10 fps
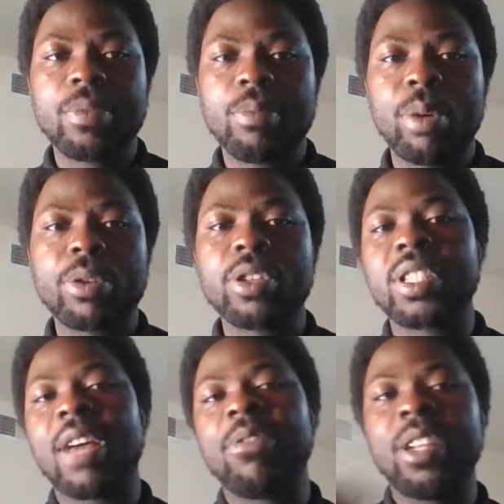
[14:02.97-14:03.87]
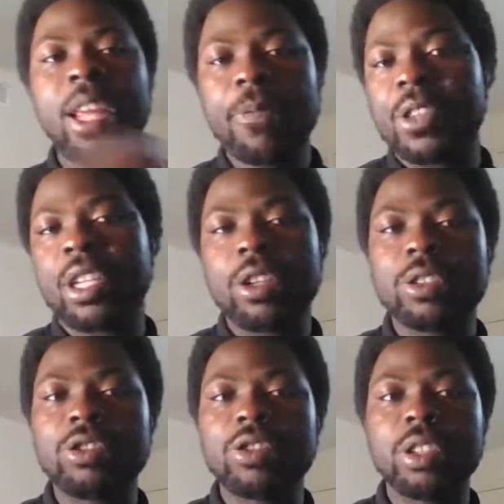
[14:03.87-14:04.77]
but because they have left the
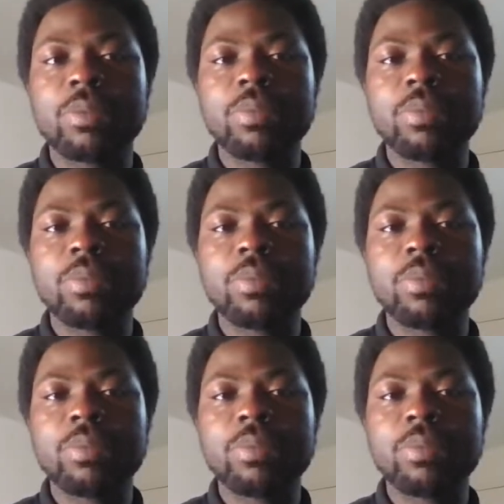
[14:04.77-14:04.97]
country,